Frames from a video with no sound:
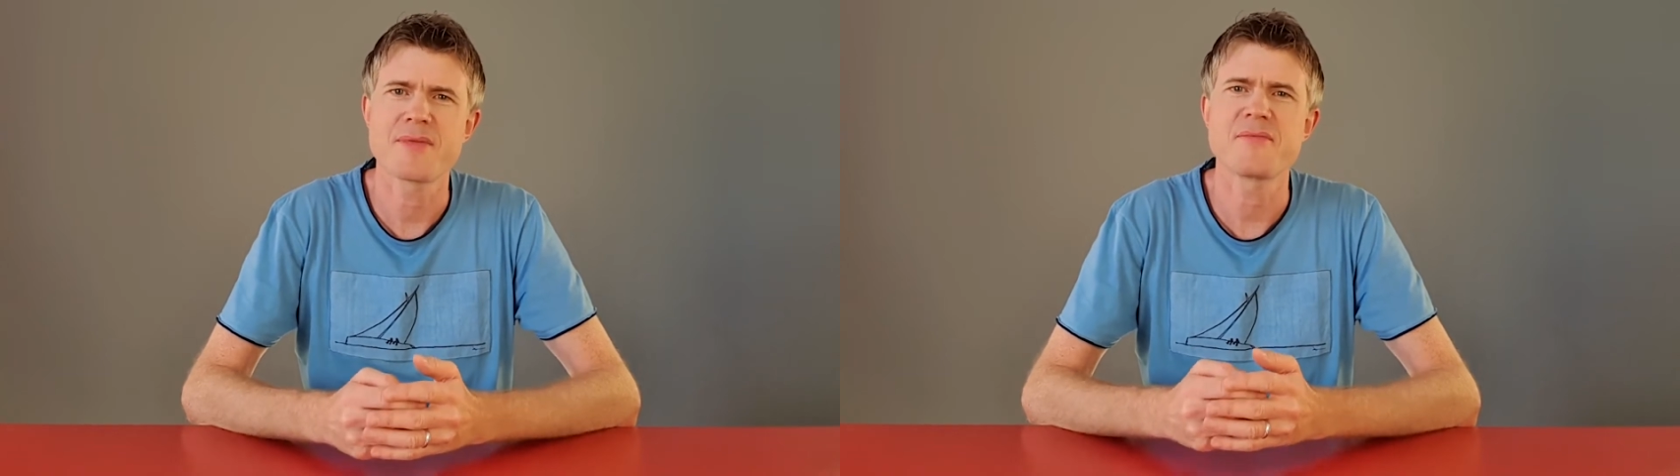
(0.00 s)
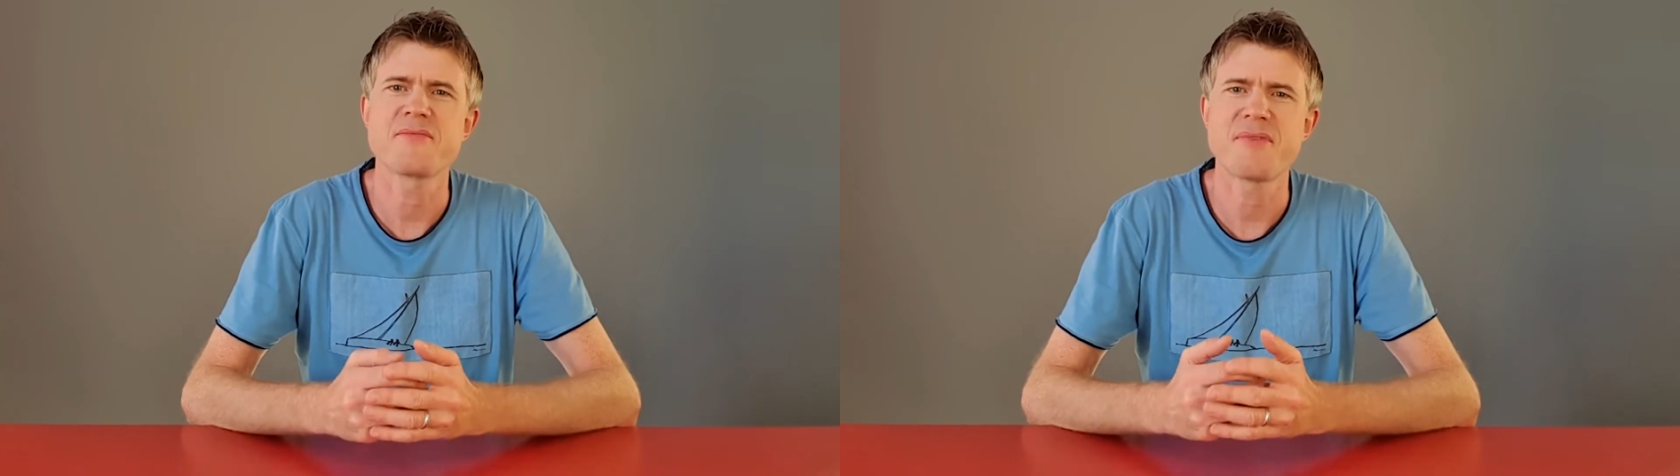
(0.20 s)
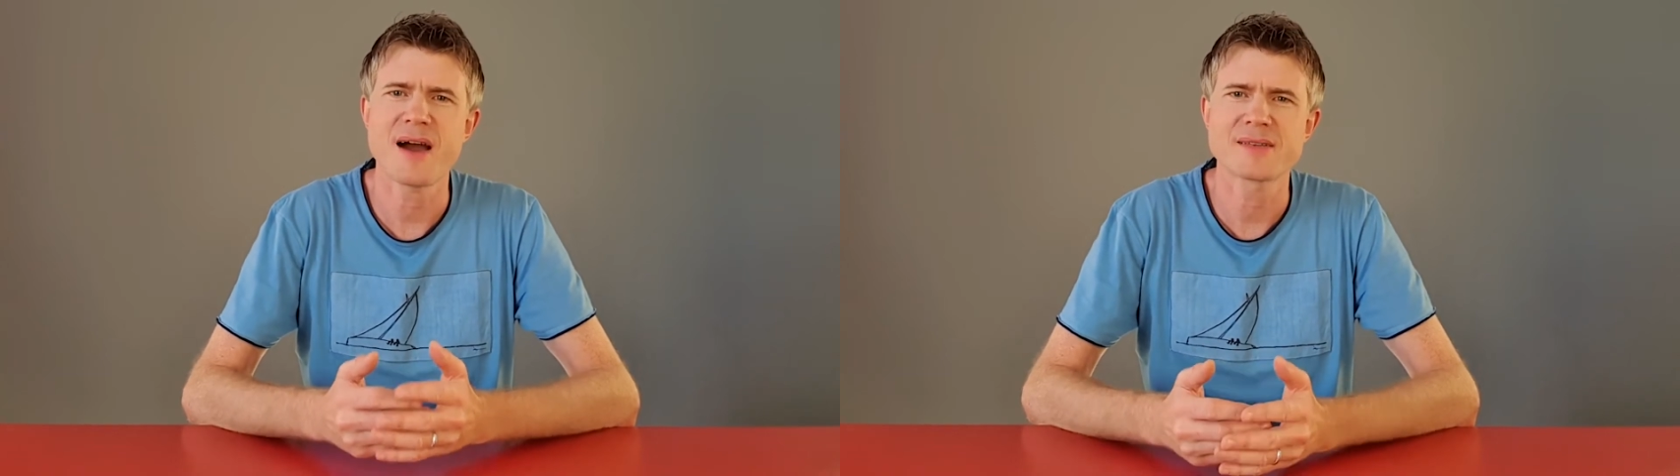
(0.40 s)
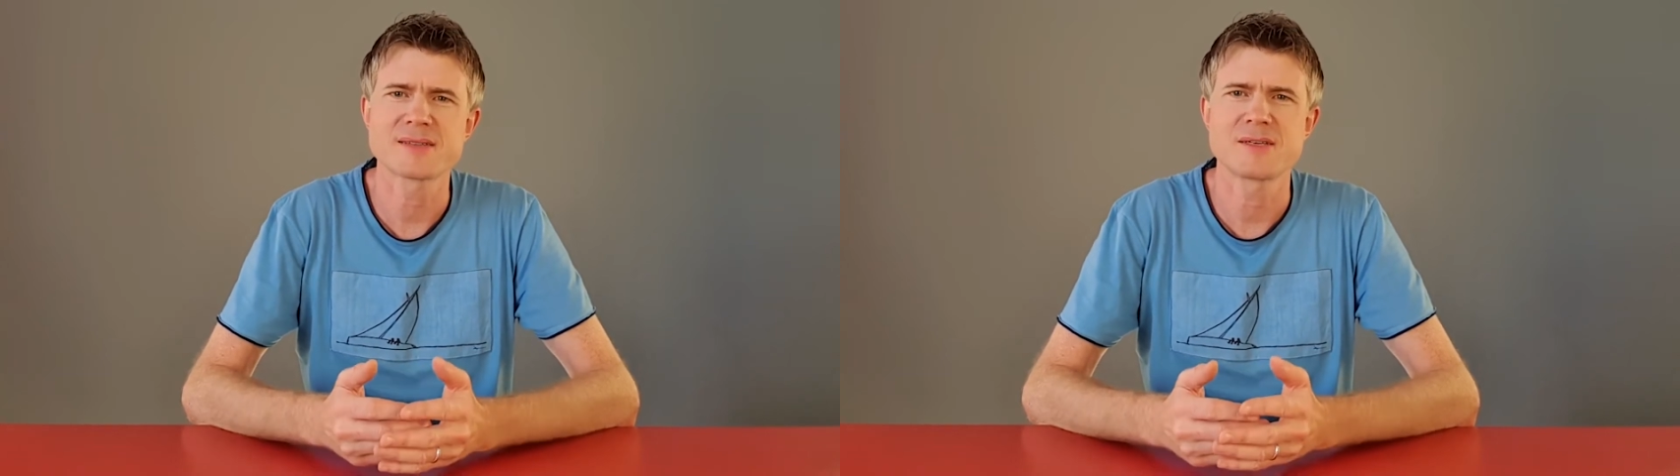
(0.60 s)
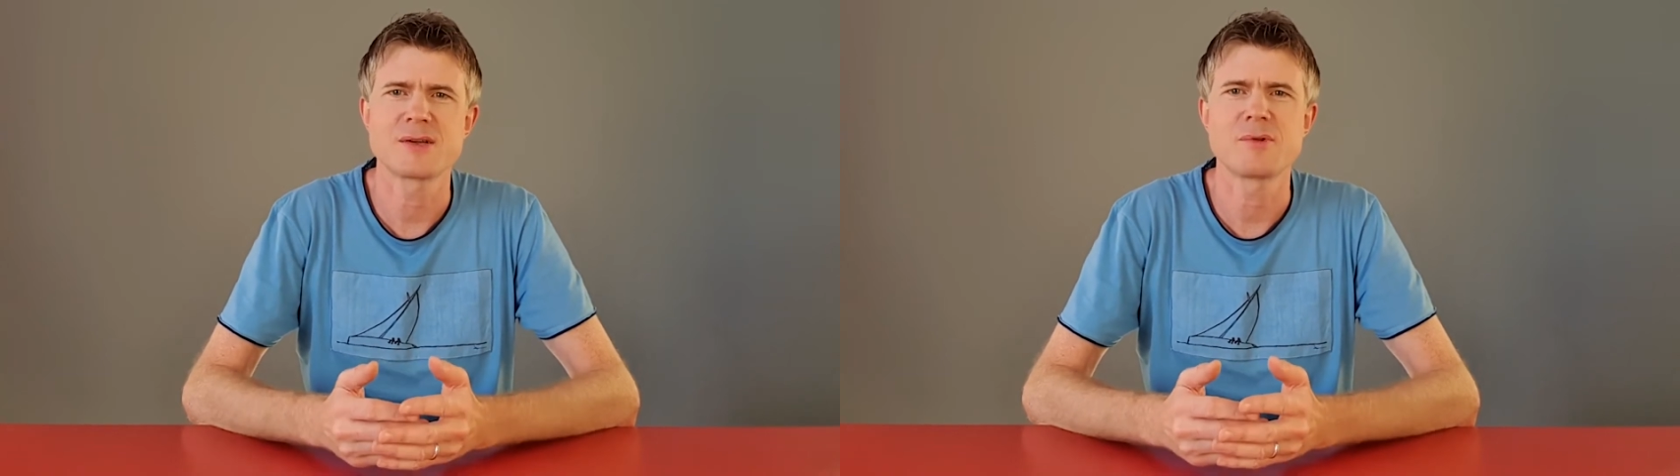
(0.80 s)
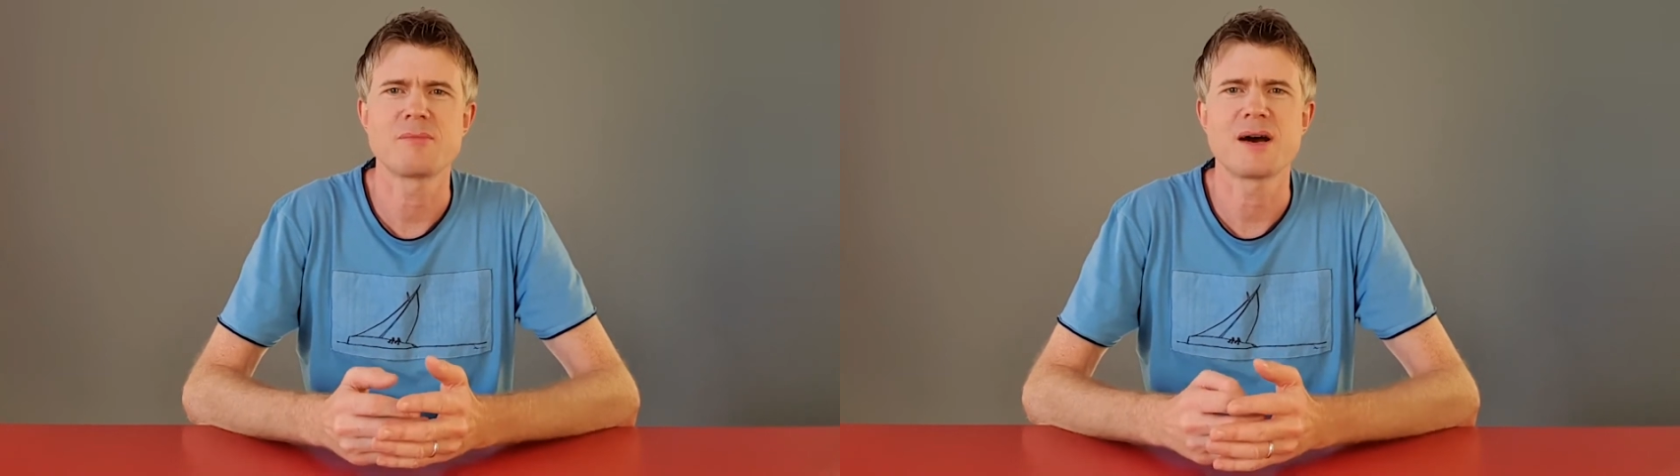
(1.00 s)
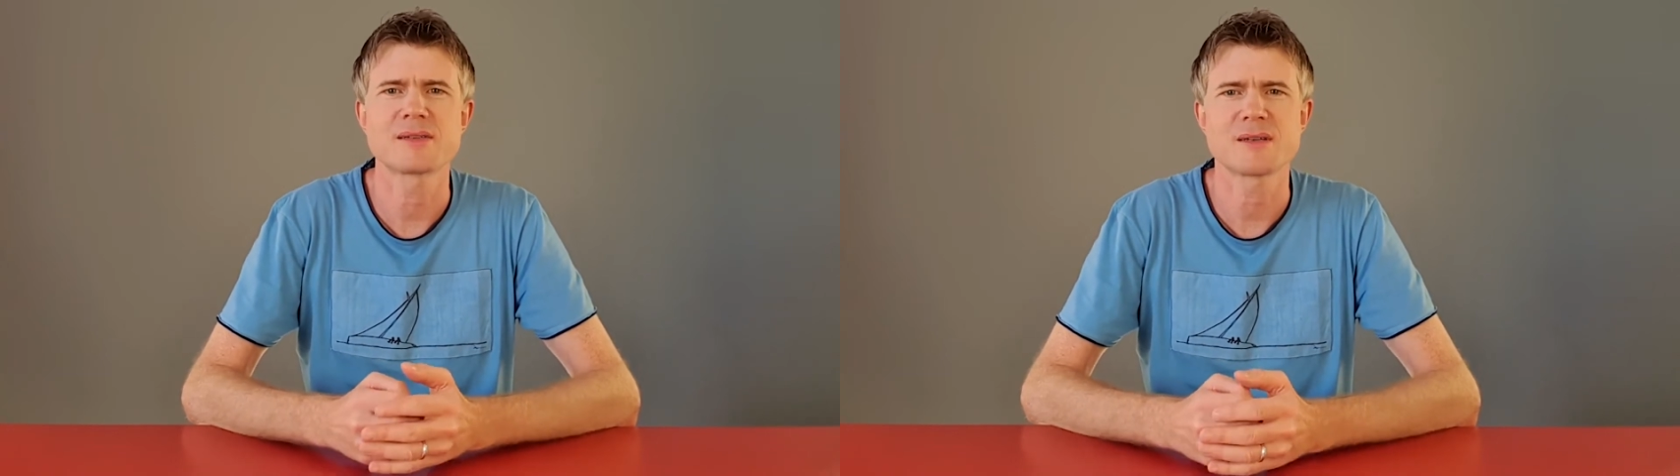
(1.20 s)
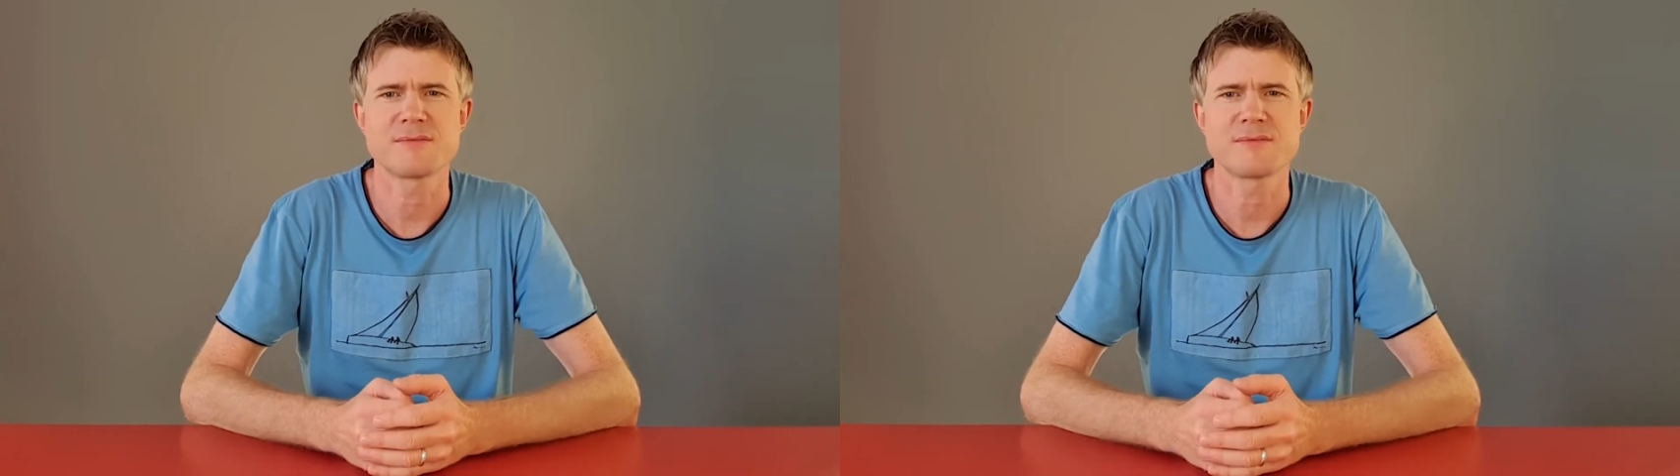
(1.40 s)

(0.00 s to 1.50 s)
the faster you will master